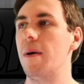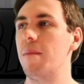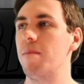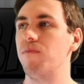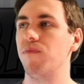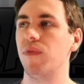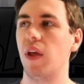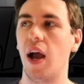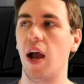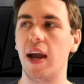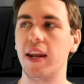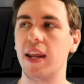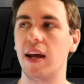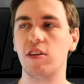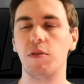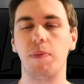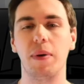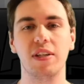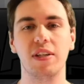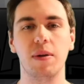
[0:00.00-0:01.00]
I'd have to
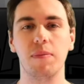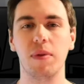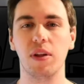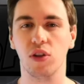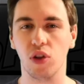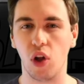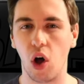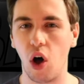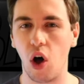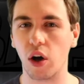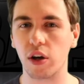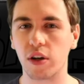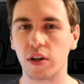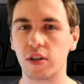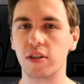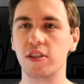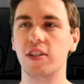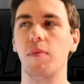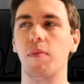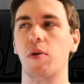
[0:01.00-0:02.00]
pick something longer,
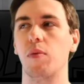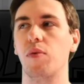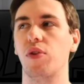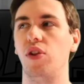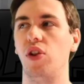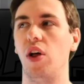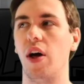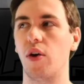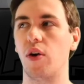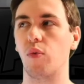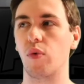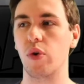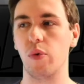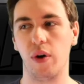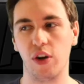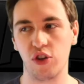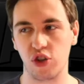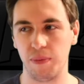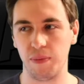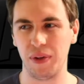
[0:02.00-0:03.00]
something with a lot of
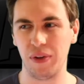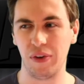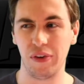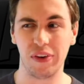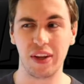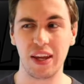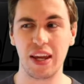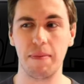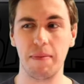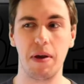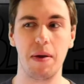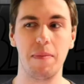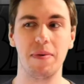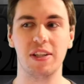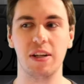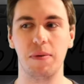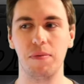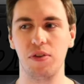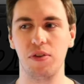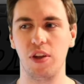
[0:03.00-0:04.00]
rewatchability, and maybe
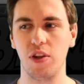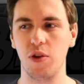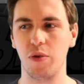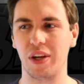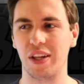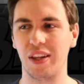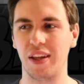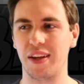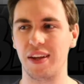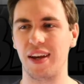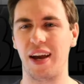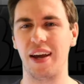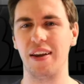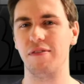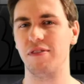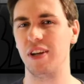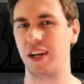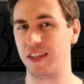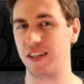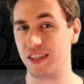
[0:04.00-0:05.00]
something that you can, like, kind of
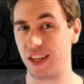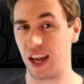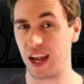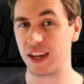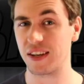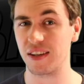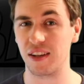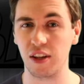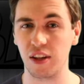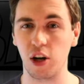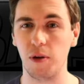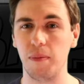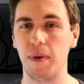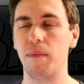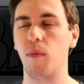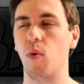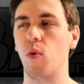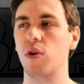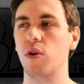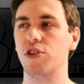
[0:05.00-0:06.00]
dissect a little bit
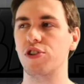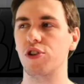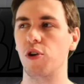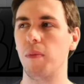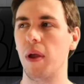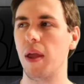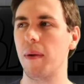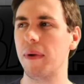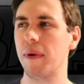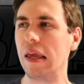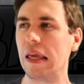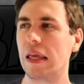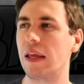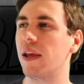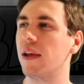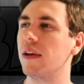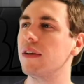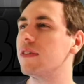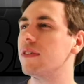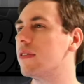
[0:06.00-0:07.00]
more. So
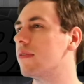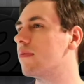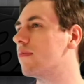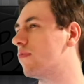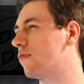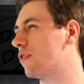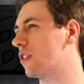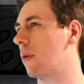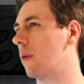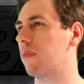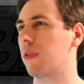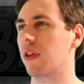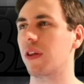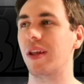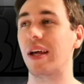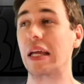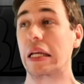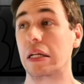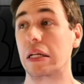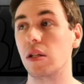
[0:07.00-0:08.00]
maybe something
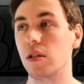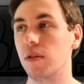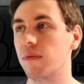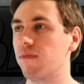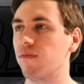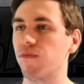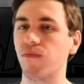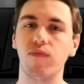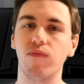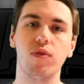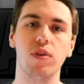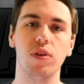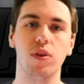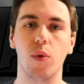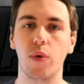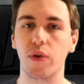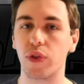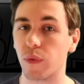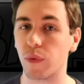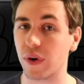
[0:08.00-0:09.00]
like
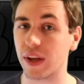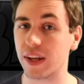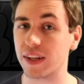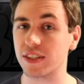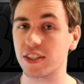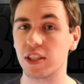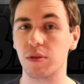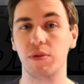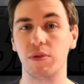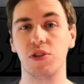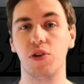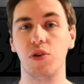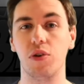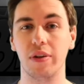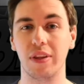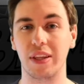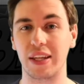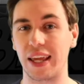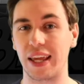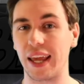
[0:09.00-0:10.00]
Lord of the Rings, The Return of
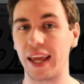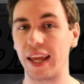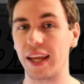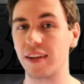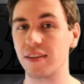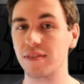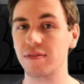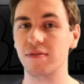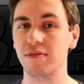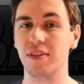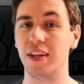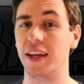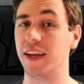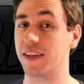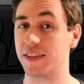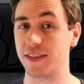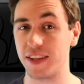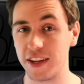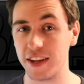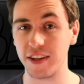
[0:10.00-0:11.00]
the King, the
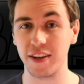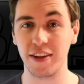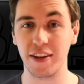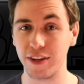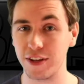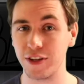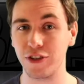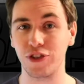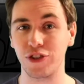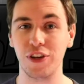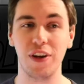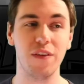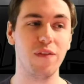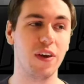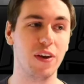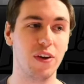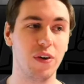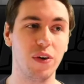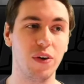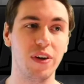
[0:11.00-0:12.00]
extended edition, if I
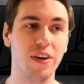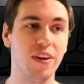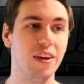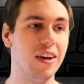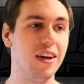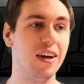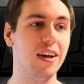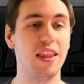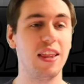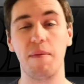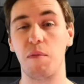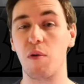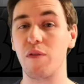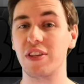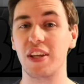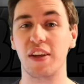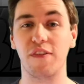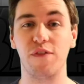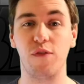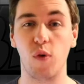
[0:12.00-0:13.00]
could. That movie's
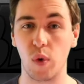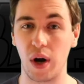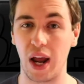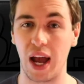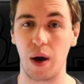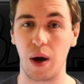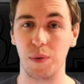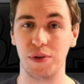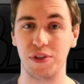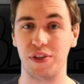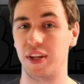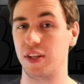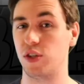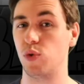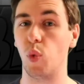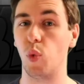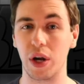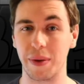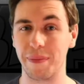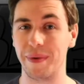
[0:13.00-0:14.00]
like 4 hours and like
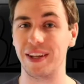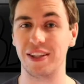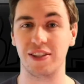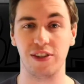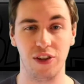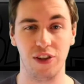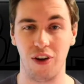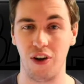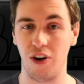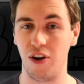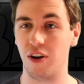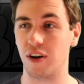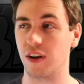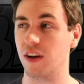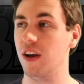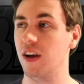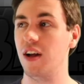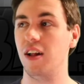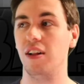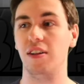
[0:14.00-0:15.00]
20 minutes long.
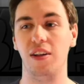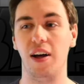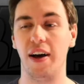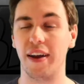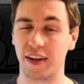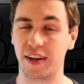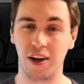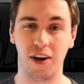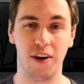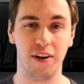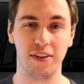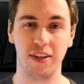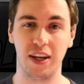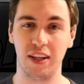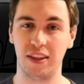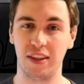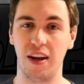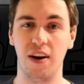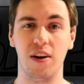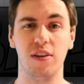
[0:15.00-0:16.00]
A lot of content
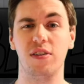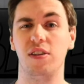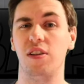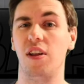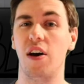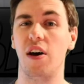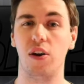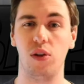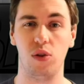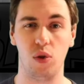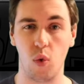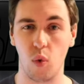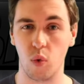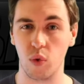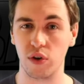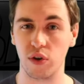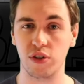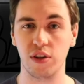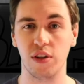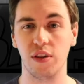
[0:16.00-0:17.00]
there. There's a lot of
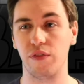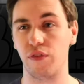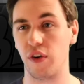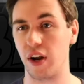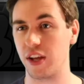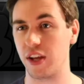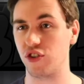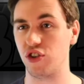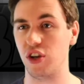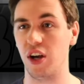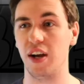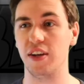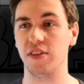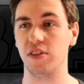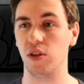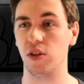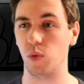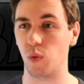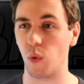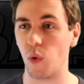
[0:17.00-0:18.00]
lore to the franchise and
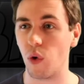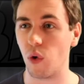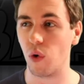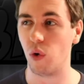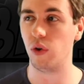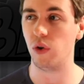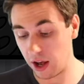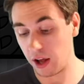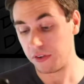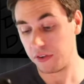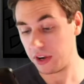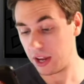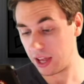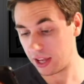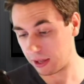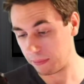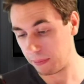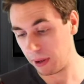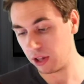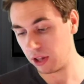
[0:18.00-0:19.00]
the world.
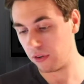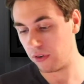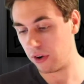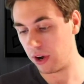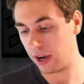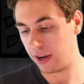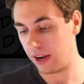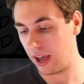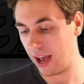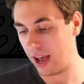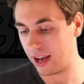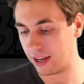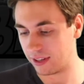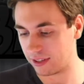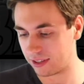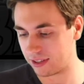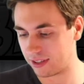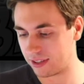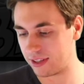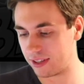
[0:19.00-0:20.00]
Nick Pellerine
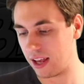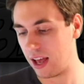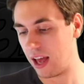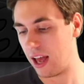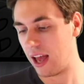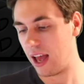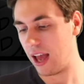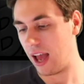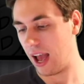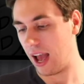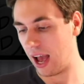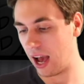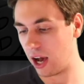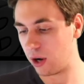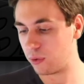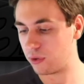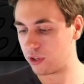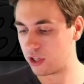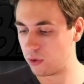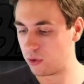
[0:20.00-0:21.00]
asks,
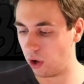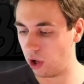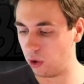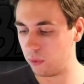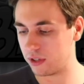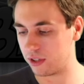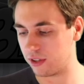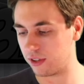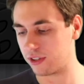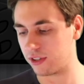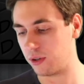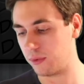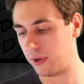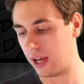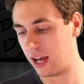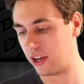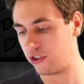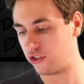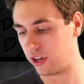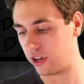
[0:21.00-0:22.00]
how do you always look so
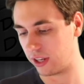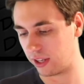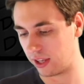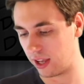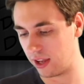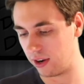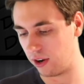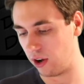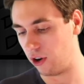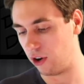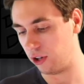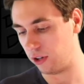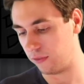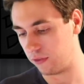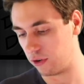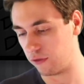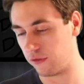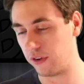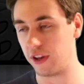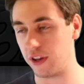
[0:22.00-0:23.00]
dashing in all of
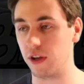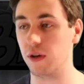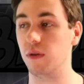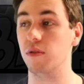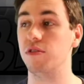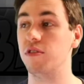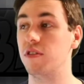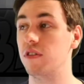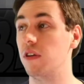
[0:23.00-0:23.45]
your videos?